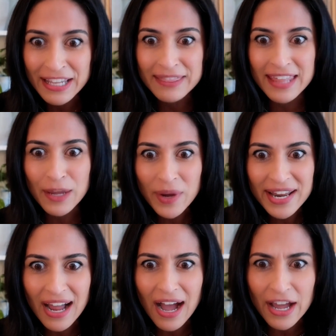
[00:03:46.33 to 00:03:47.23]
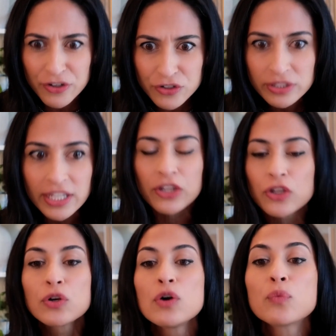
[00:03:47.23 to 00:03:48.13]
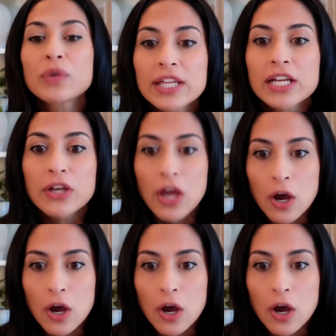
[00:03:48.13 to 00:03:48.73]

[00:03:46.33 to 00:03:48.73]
They went under? Like, you don't really know